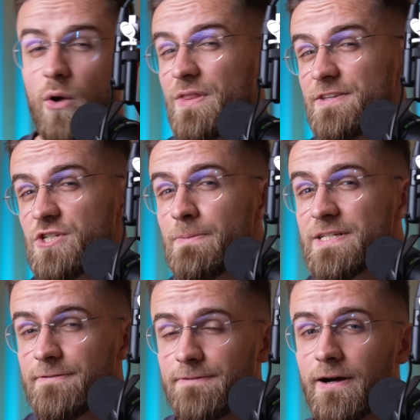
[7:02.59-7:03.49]
Now with
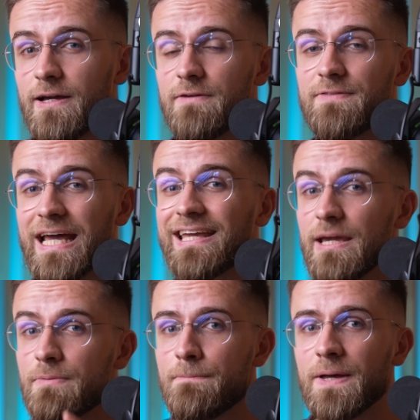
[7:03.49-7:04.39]
GPT-5, that
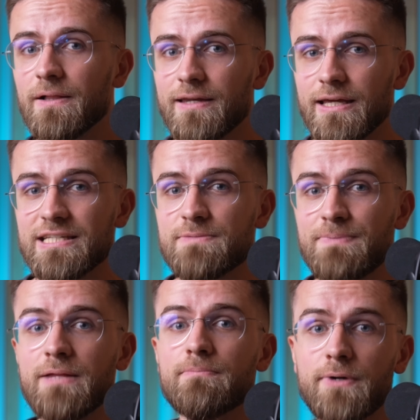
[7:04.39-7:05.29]
capability is
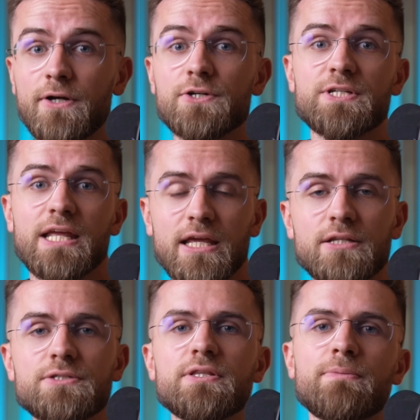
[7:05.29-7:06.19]
being merged
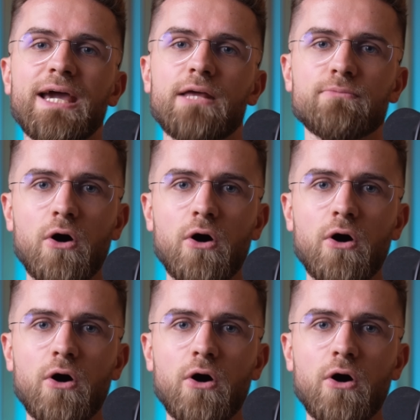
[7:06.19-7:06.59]
into the main